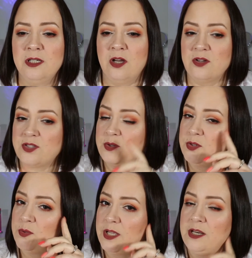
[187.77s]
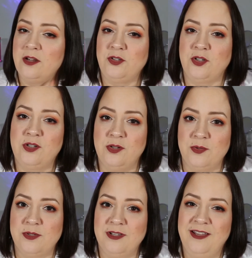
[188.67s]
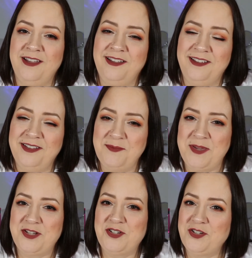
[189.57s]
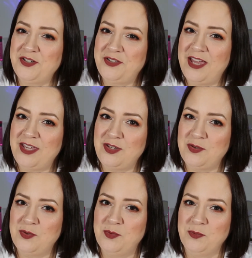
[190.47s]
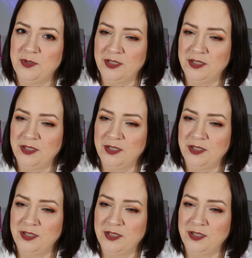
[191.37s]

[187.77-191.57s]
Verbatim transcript: Also, don't get it on your clothes. Make sure that you